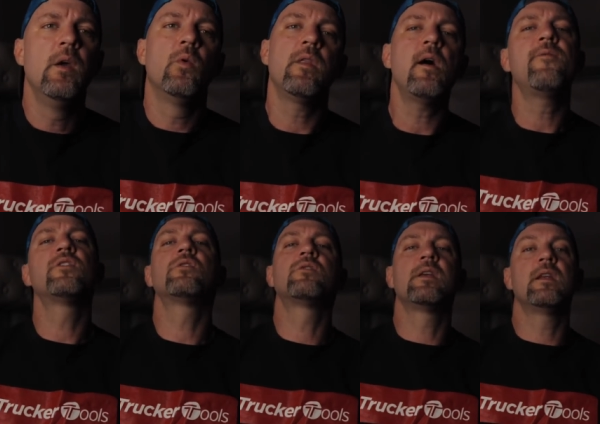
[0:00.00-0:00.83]
Well, the
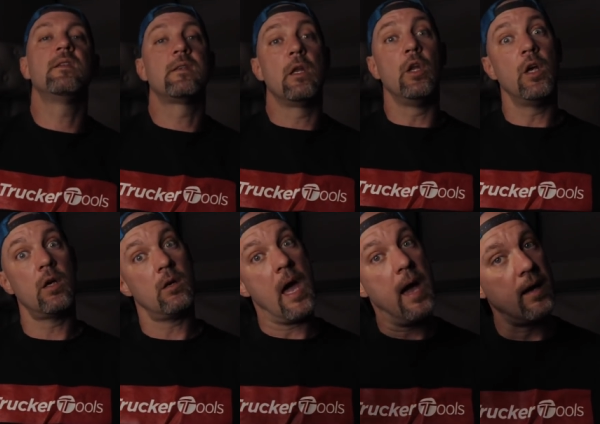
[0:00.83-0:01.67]
officer said, he said, look,
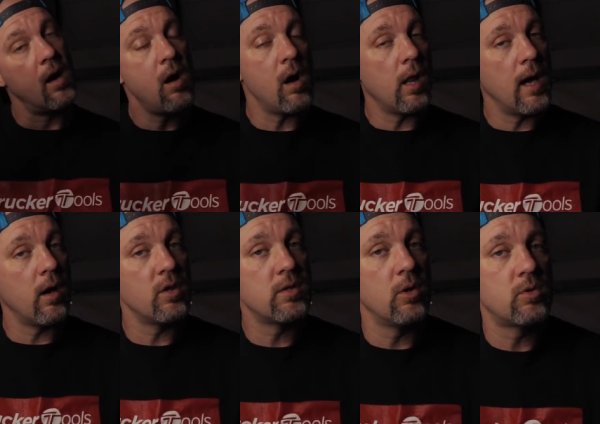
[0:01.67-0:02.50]
I can call out
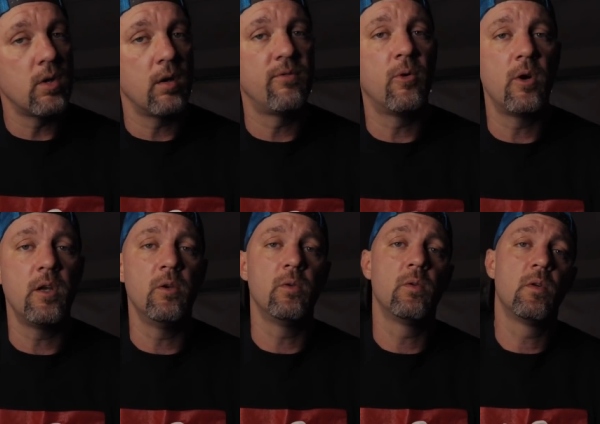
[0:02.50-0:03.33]
a tow truck for
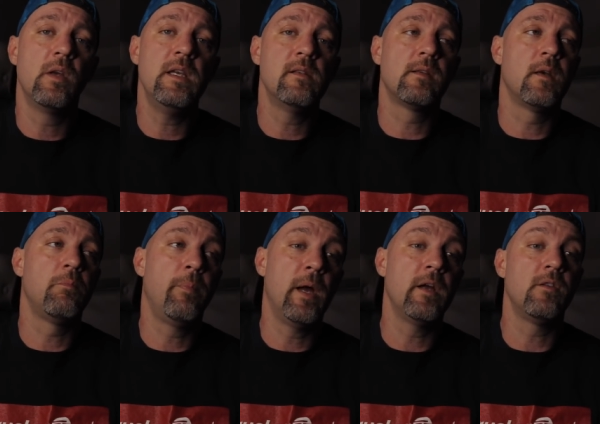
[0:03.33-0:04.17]
you. He
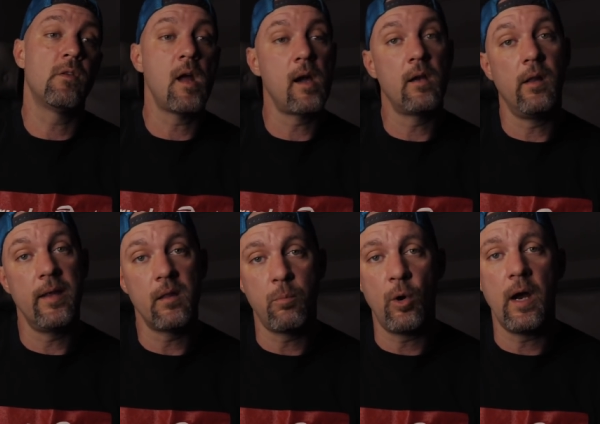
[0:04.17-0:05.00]
said, but you're not gonna like
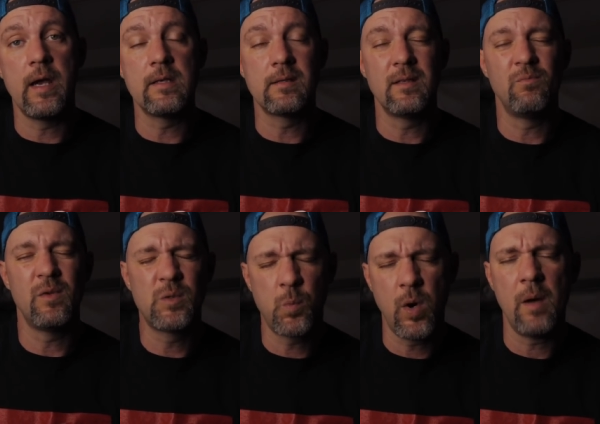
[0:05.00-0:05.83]
the price.
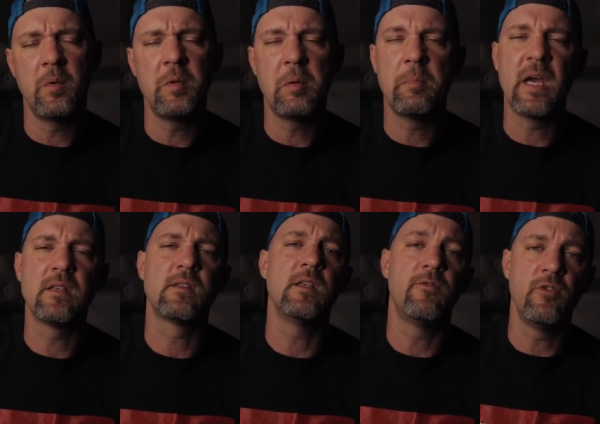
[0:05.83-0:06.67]
It's probably
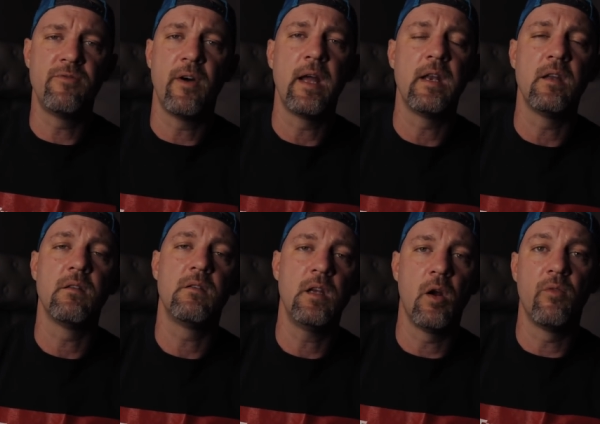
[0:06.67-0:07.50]
best if you find it,
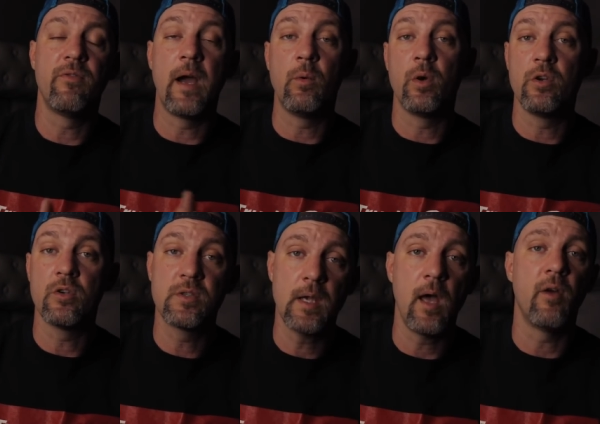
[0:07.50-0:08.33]
you know, find one
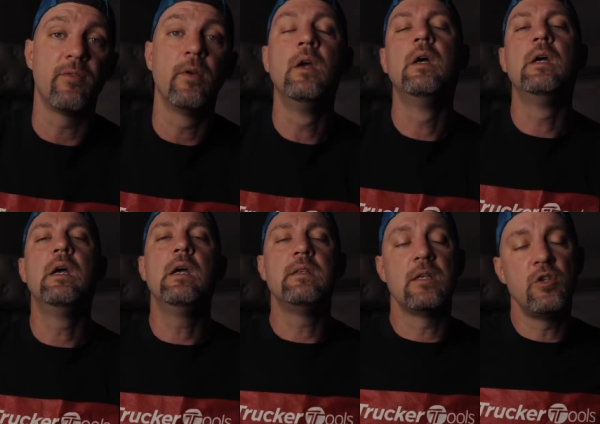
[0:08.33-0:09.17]
yourself.
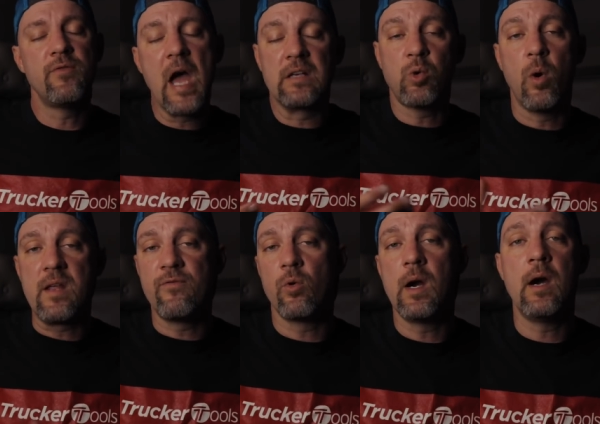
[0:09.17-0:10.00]
He said, you've got
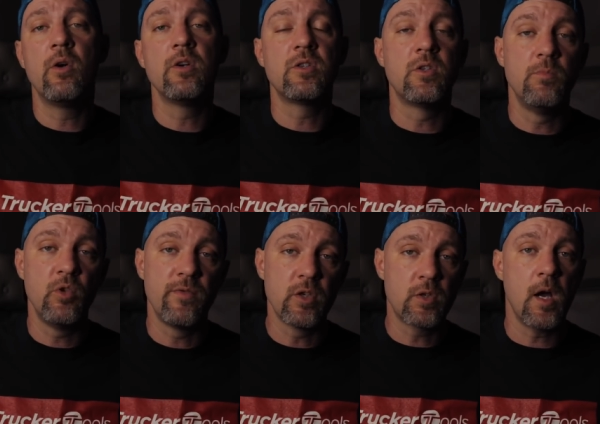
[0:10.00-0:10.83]
24 hours to
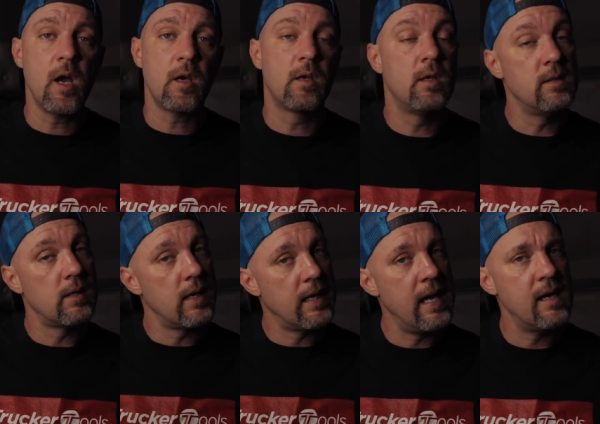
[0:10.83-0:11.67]
move the truck. He
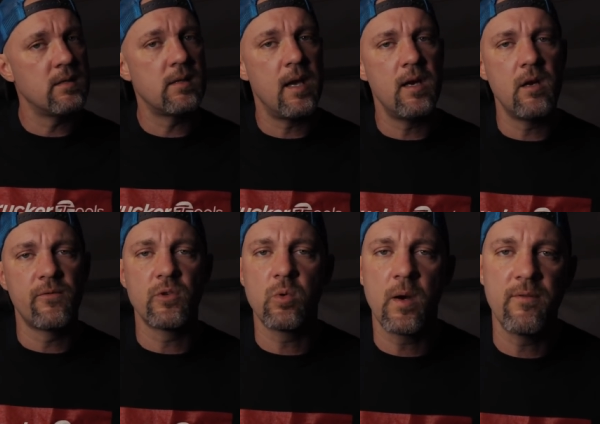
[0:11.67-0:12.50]
said, it can stay here
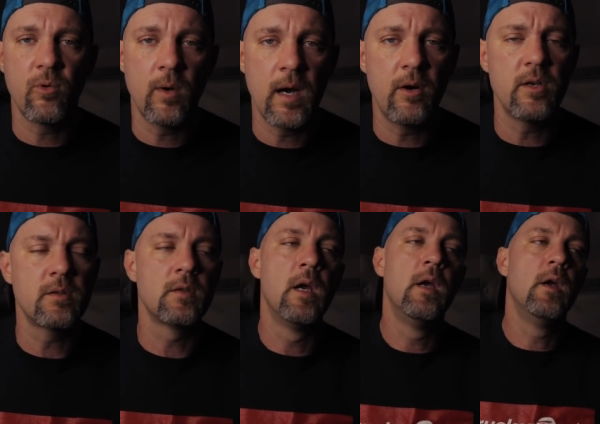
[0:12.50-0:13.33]
for 24
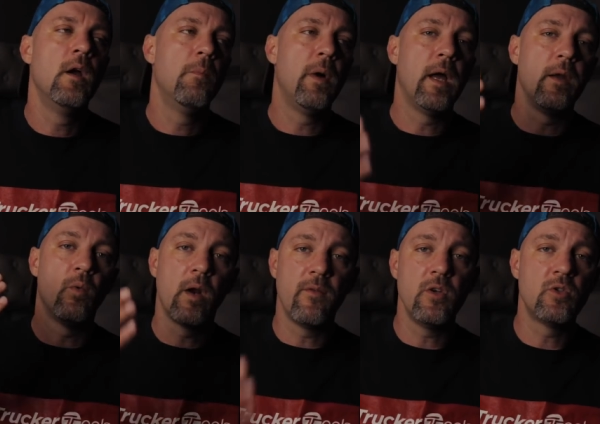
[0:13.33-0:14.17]
hours, but
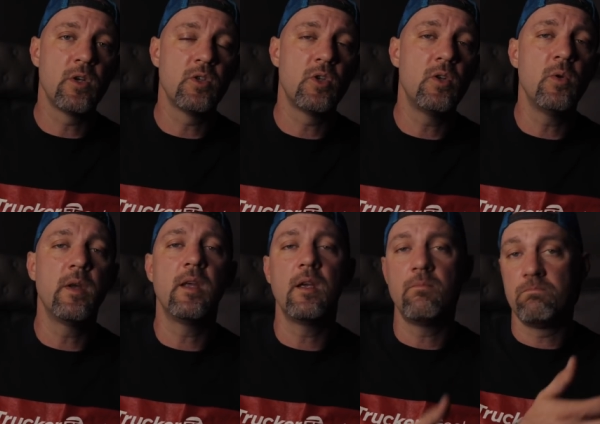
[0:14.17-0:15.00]
whatever you choose to do with
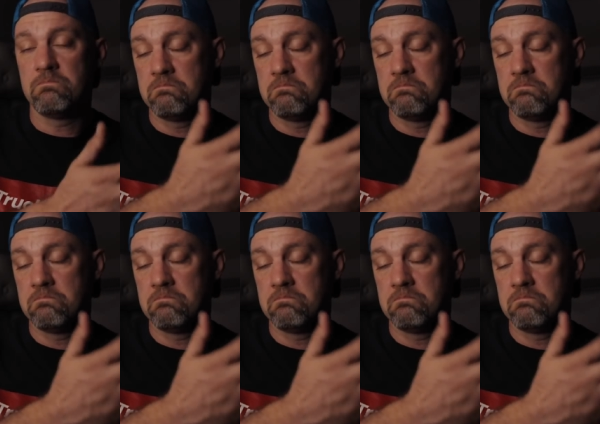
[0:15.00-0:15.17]
it,